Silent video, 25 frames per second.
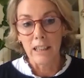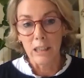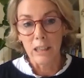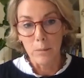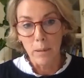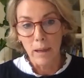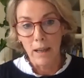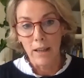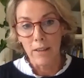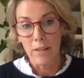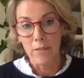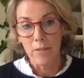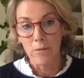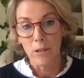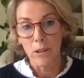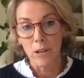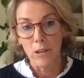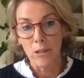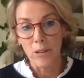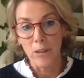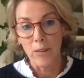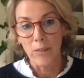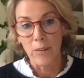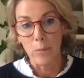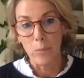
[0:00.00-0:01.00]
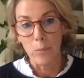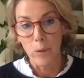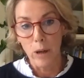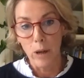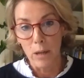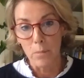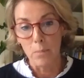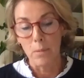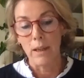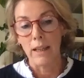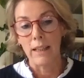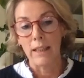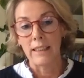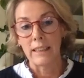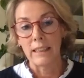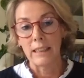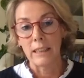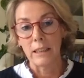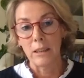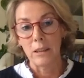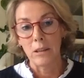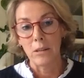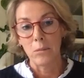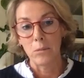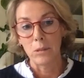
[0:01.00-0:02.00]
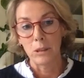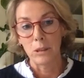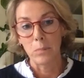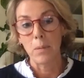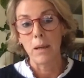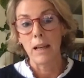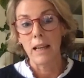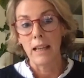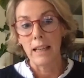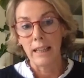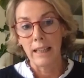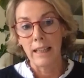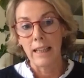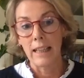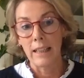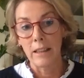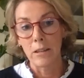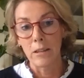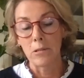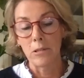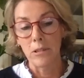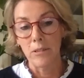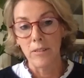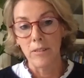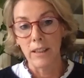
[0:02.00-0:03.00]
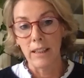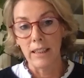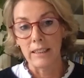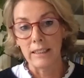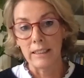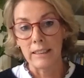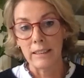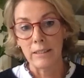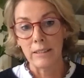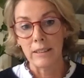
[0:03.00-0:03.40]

about the role that the workplace was playing in all of this.